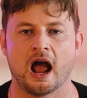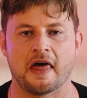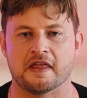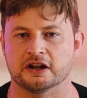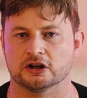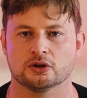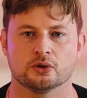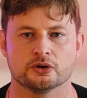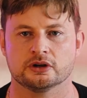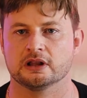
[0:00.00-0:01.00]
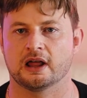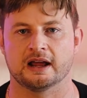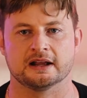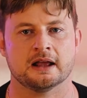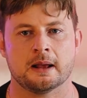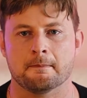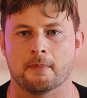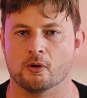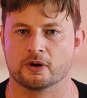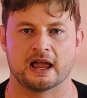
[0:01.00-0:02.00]
and then included like
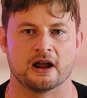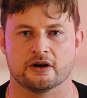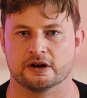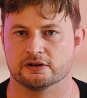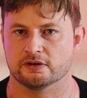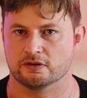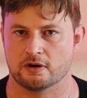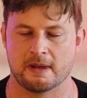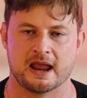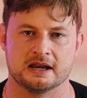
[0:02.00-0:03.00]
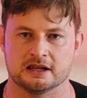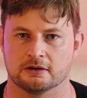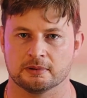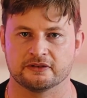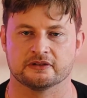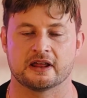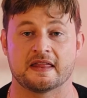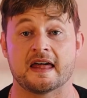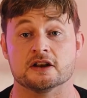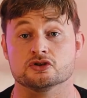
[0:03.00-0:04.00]
Bulgaria and Romania and places like
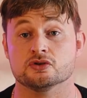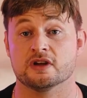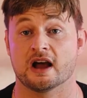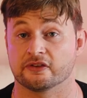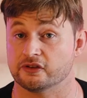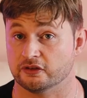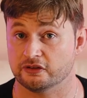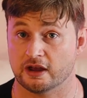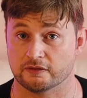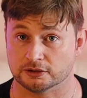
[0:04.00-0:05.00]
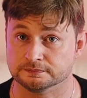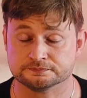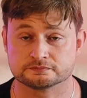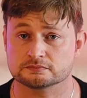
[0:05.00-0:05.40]
that in 2007.